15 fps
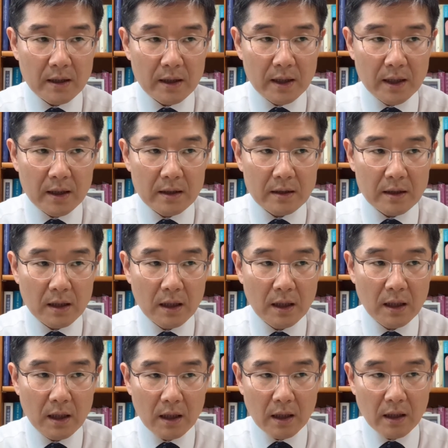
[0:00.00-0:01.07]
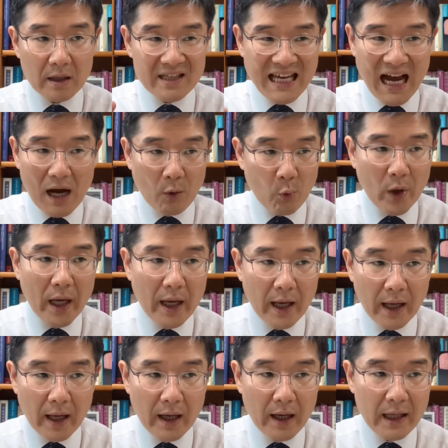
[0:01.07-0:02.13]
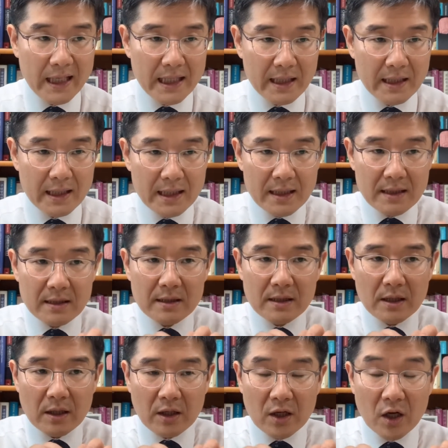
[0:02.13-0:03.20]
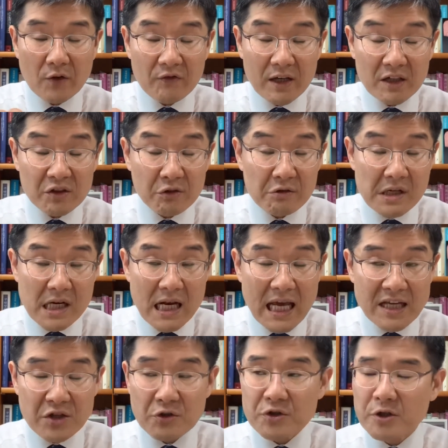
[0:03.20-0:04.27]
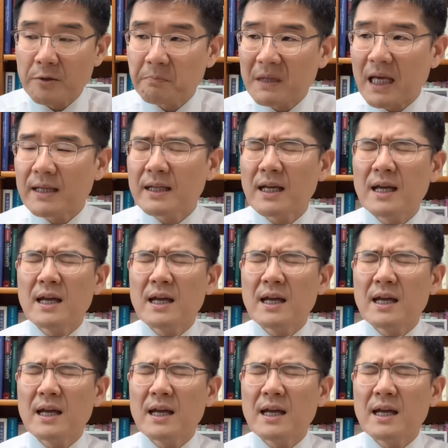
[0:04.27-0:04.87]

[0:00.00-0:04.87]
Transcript: in Yahweh in the covenantal relationship, then